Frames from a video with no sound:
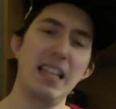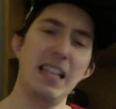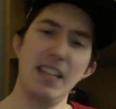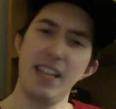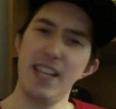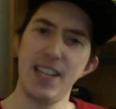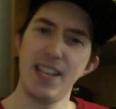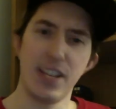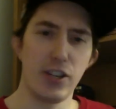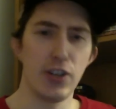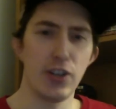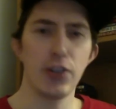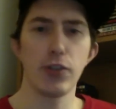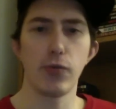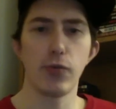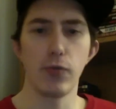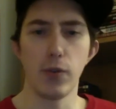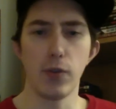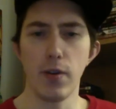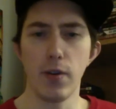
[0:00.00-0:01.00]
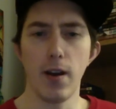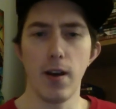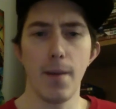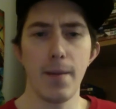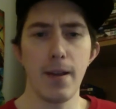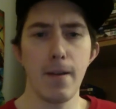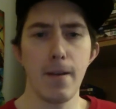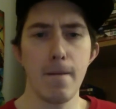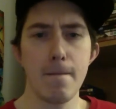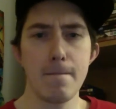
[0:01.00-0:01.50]
it's just grown on
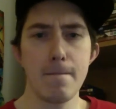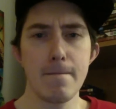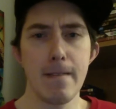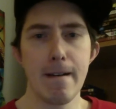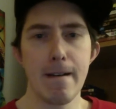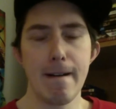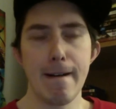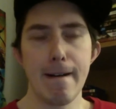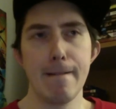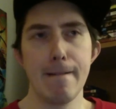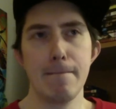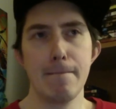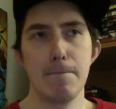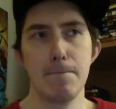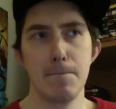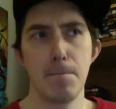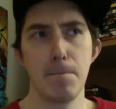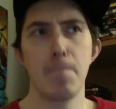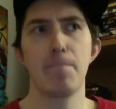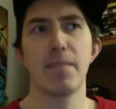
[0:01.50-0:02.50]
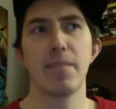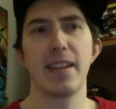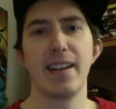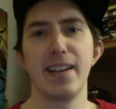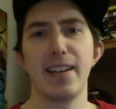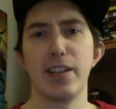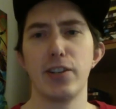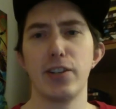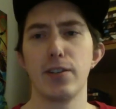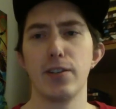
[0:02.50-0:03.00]
me. Um,
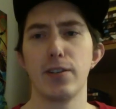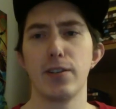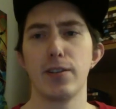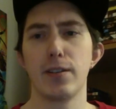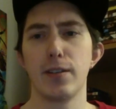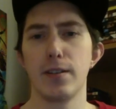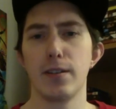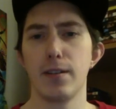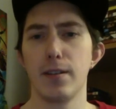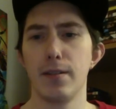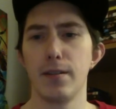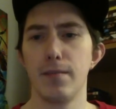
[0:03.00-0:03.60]
it's just uh,